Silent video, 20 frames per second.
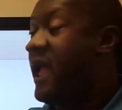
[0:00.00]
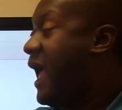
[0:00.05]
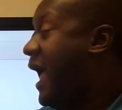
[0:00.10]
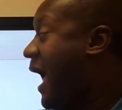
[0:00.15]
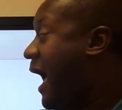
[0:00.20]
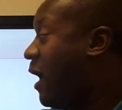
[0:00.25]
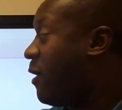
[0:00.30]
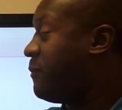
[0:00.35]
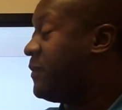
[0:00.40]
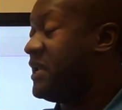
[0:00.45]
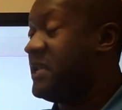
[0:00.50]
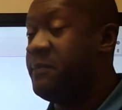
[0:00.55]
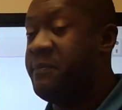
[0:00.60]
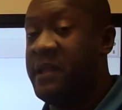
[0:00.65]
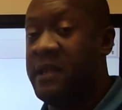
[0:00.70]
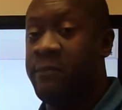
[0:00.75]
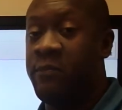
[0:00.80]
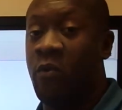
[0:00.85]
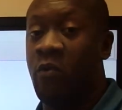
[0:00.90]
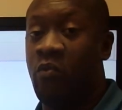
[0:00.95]
how many
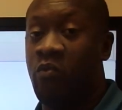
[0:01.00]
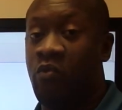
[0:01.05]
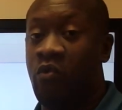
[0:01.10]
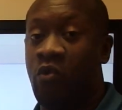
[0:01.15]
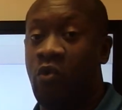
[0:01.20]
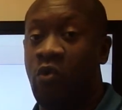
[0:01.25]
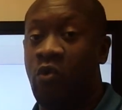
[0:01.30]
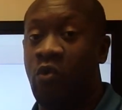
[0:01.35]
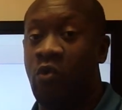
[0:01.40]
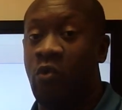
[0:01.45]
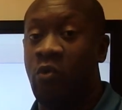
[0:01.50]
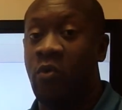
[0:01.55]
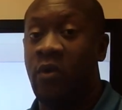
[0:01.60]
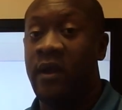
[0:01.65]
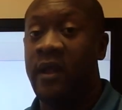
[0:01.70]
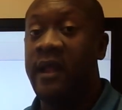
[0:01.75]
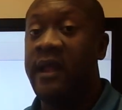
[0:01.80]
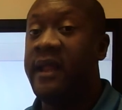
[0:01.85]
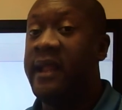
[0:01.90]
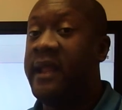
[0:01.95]
people rule
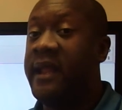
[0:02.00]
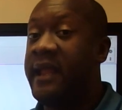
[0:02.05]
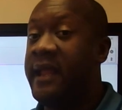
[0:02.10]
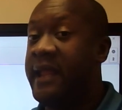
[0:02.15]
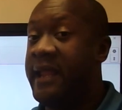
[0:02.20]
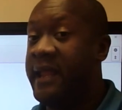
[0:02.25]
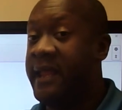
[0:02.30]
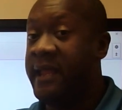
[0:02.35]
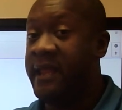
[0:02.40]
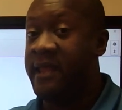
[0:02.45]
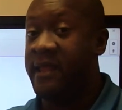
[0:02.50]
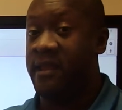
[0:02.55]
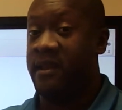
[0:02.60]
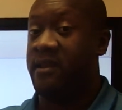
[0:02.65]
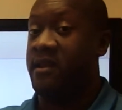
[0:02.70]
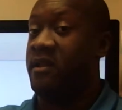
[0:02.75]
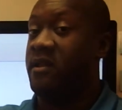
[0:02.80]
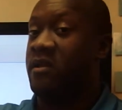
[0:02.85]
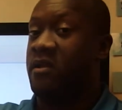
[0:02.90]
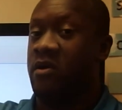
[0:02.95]

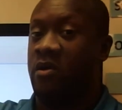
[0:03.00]
in